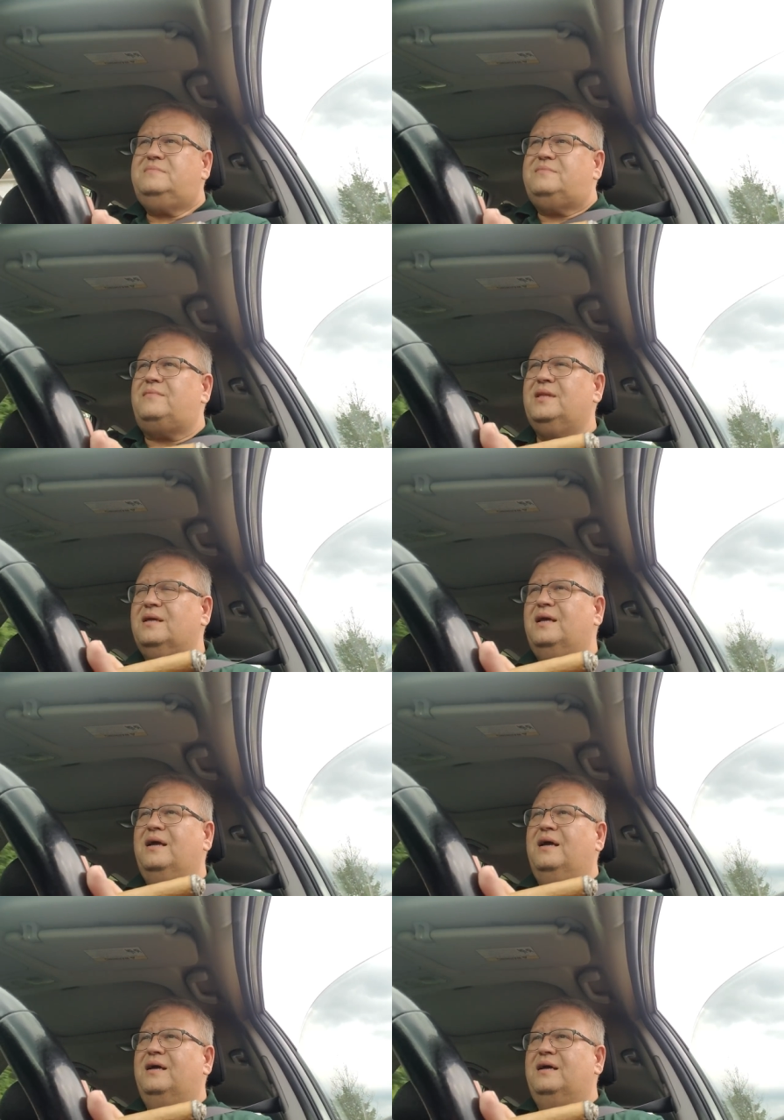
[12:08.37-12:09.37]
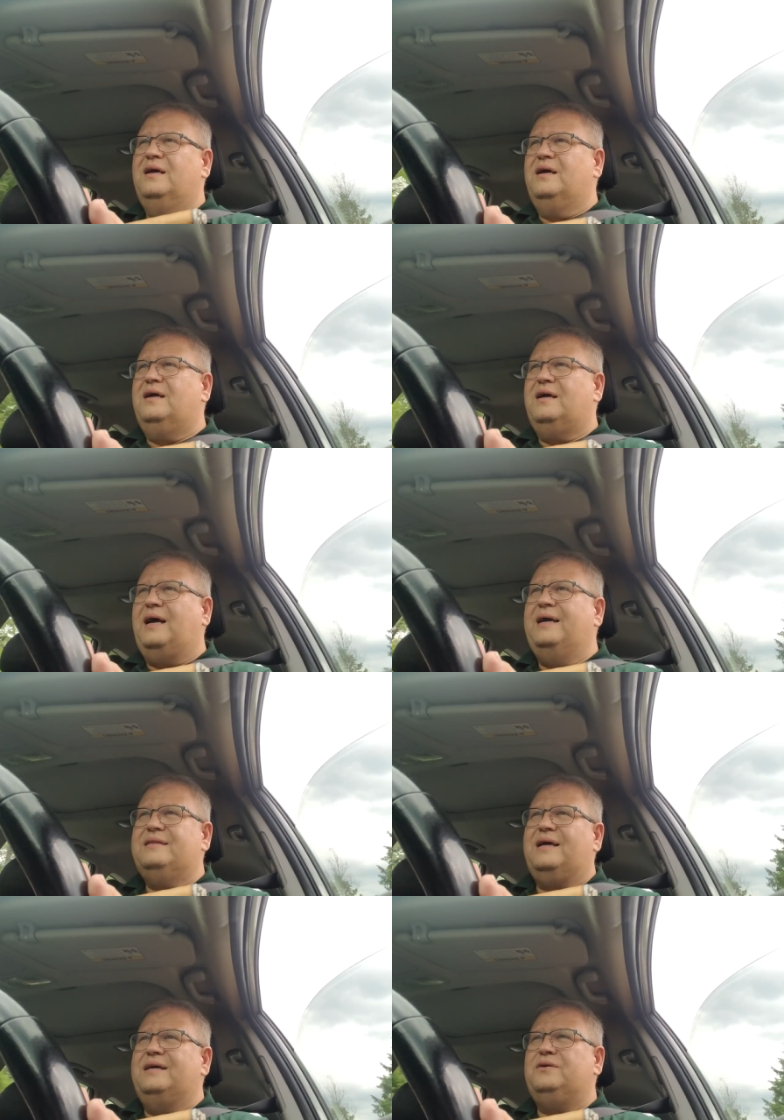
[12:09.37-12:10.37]

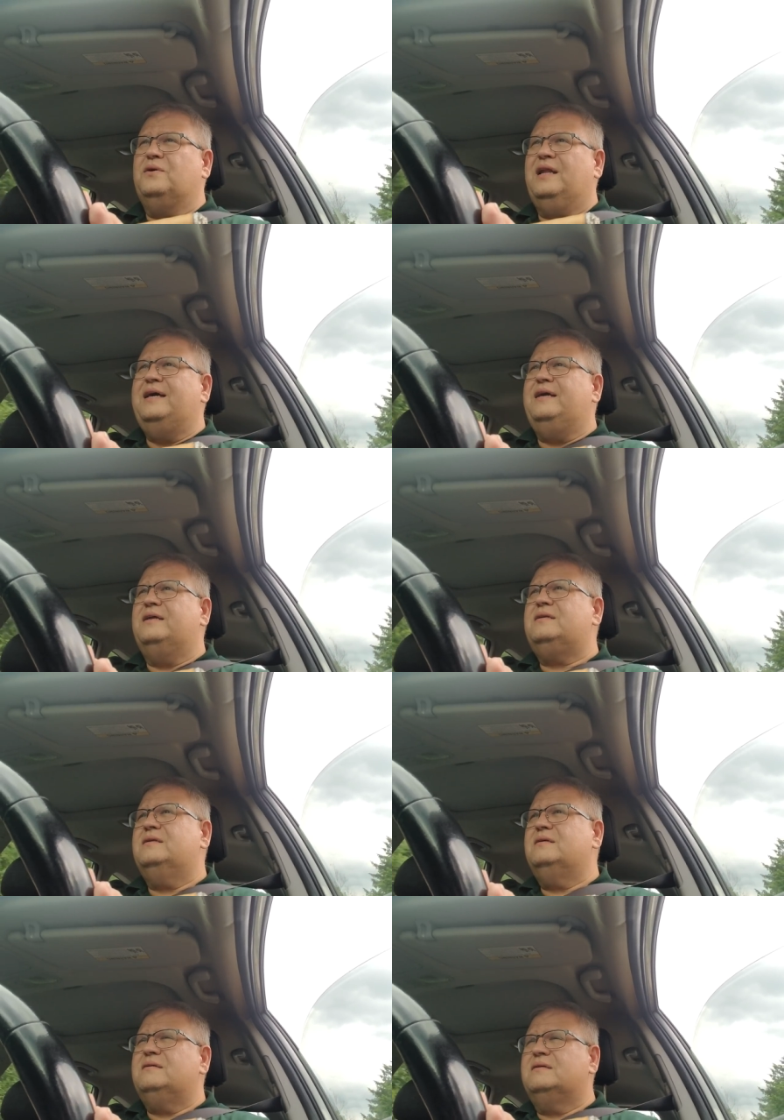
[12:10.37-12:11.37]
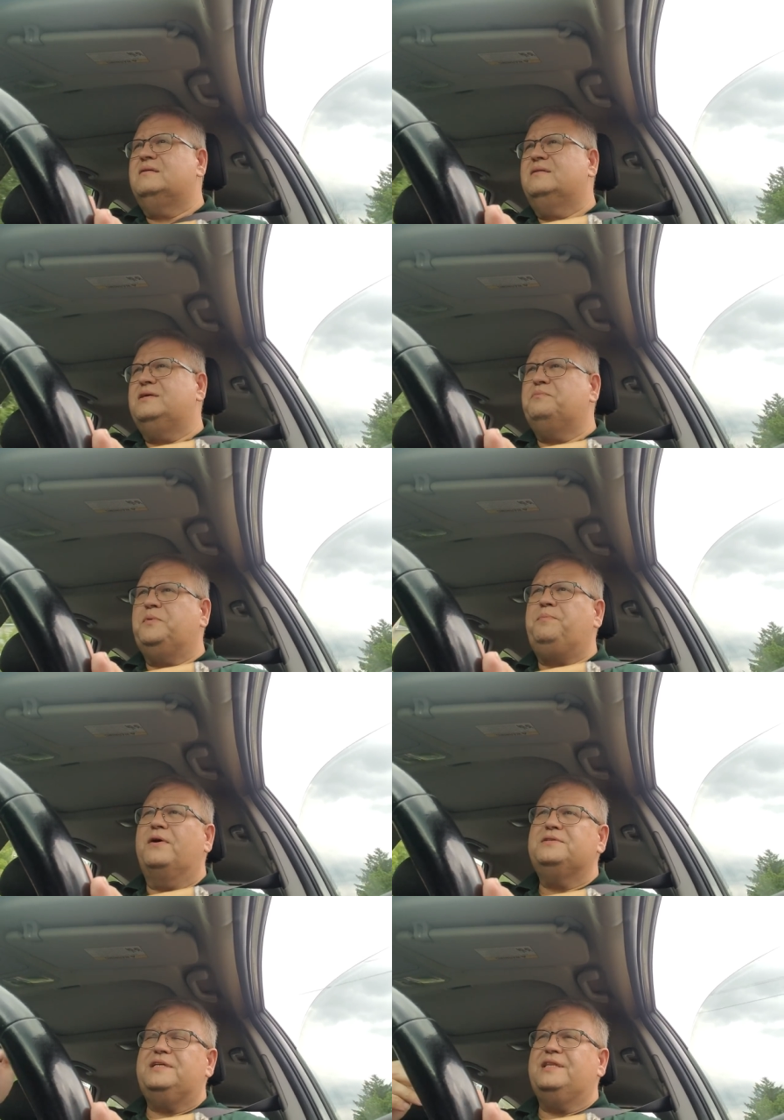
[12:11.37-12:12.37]
I, don't like it. The, the
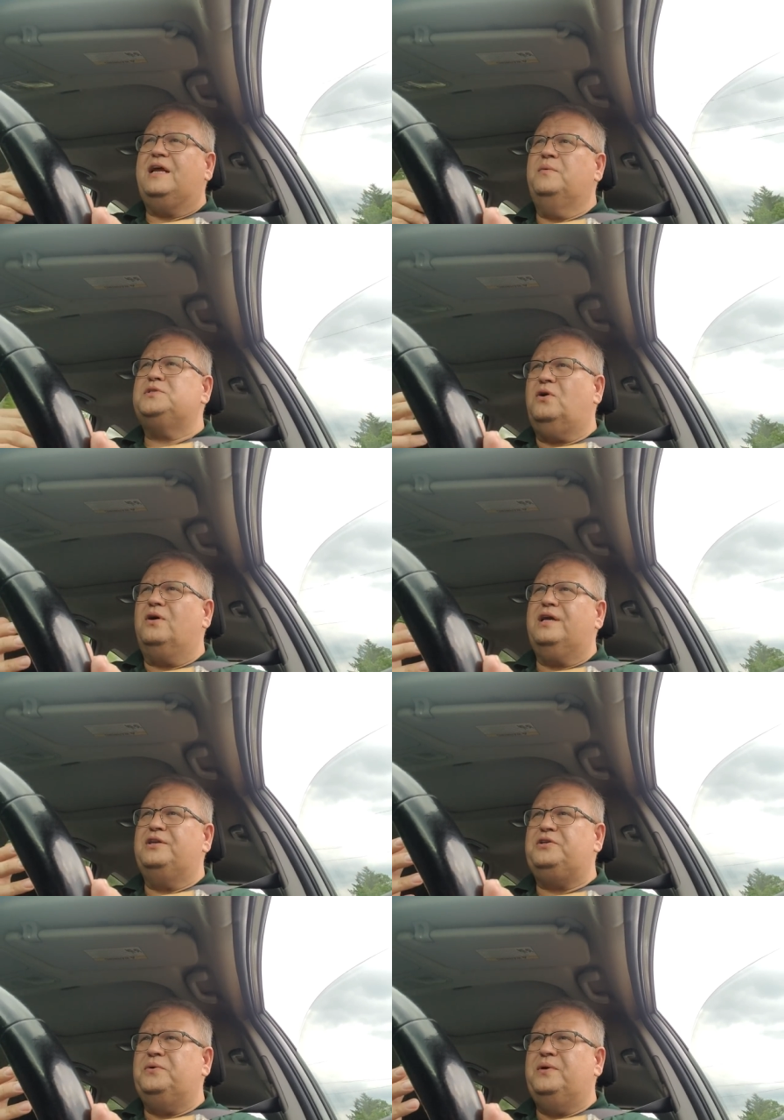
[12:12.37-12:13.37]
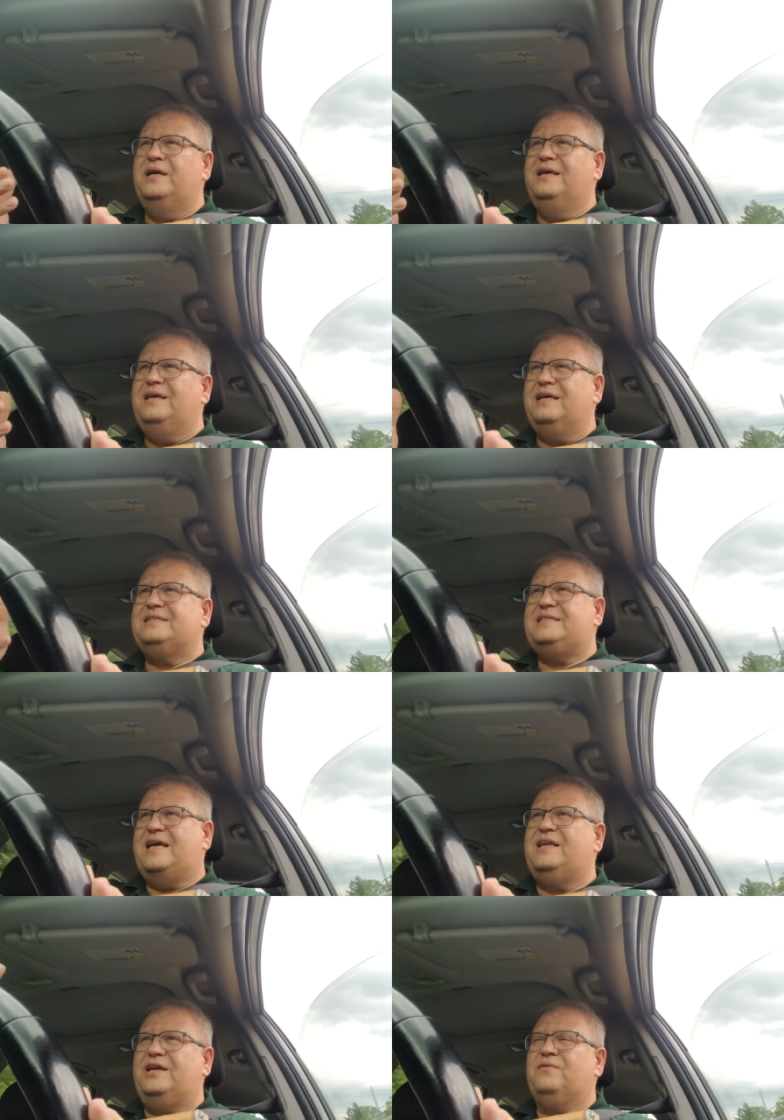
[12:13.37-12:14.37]
person that I was talking to is
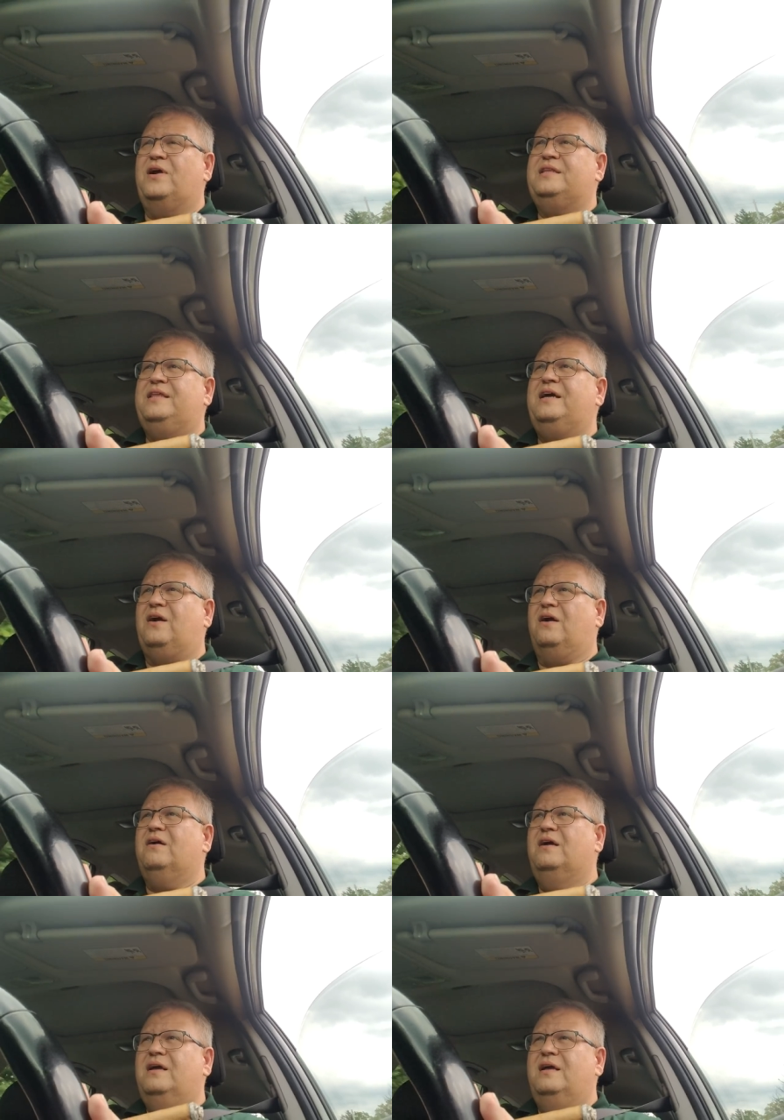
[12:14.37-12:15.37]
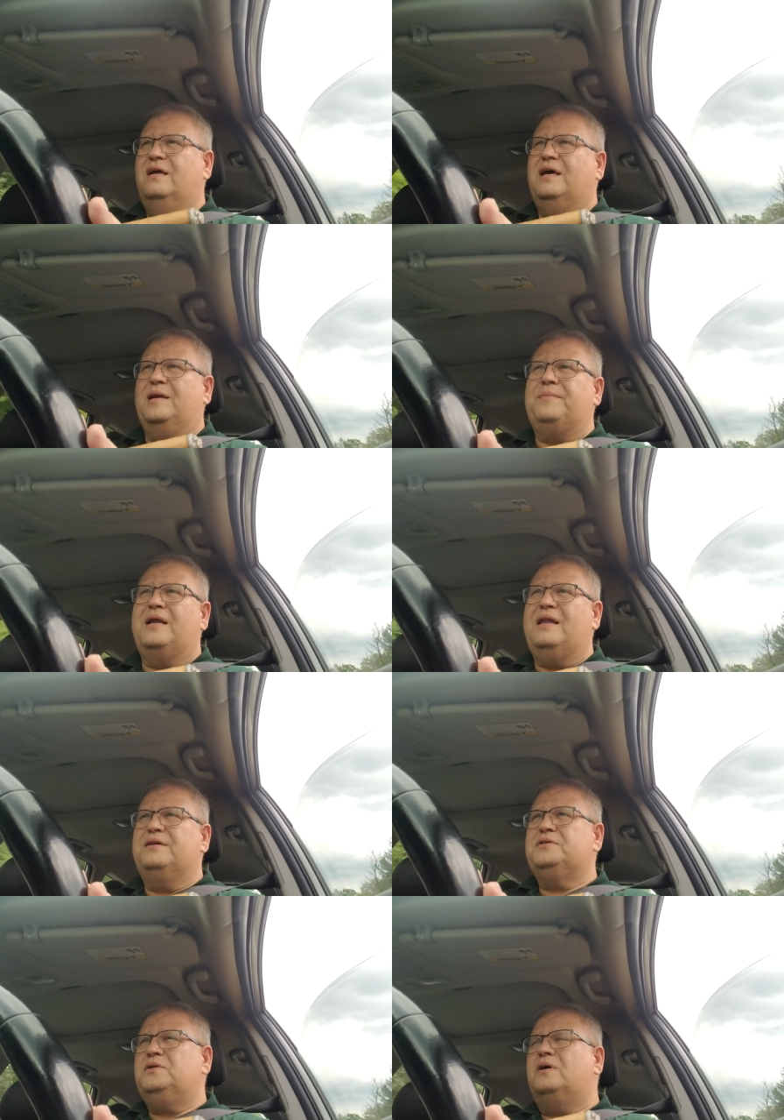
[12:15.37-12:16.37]
standing right there, and I'm not
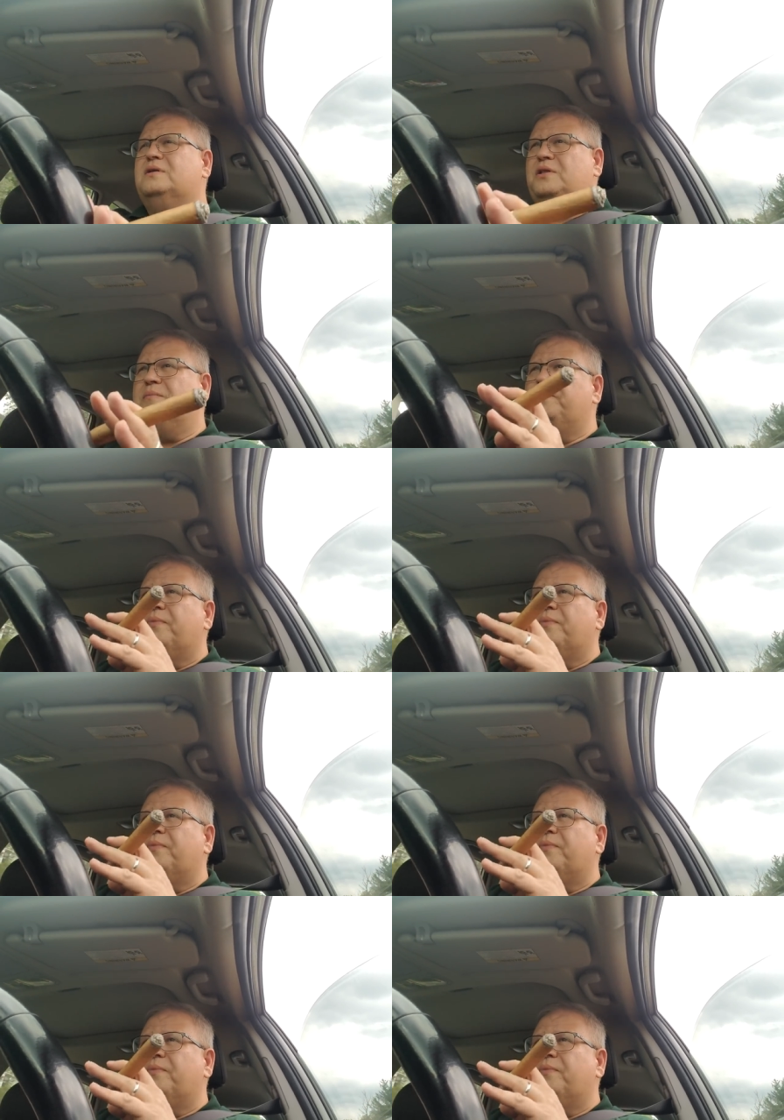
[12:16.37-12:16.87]
allowed to talk to them.